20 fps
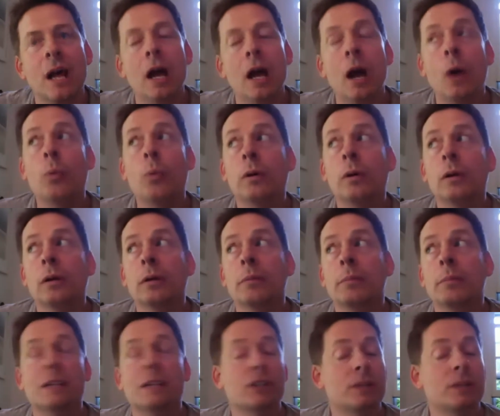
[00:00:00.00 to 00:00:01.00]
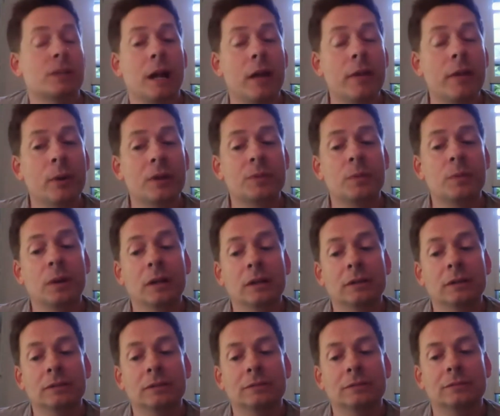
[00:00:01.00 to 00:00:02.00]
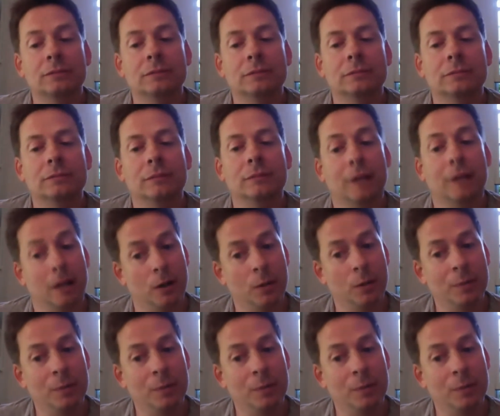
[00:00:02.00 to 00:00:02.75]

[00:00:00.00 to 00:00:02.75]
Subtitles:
I mean, just what other books? Well, I hope